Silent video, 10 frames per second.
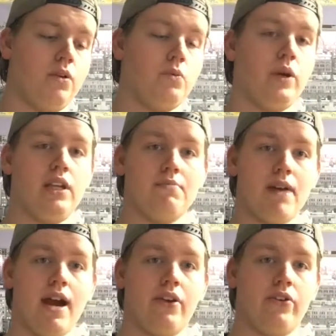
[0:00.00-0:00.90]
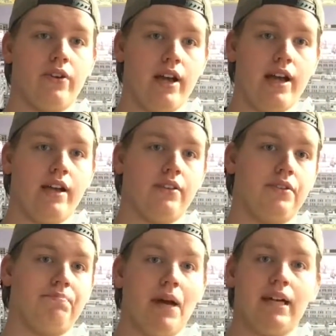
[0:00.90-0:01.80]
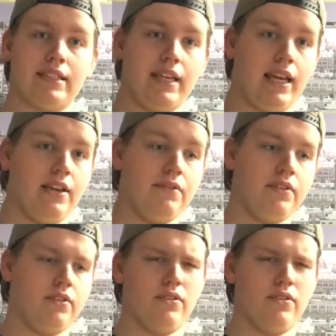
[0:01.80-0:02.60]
Wayne Manor and Batcave,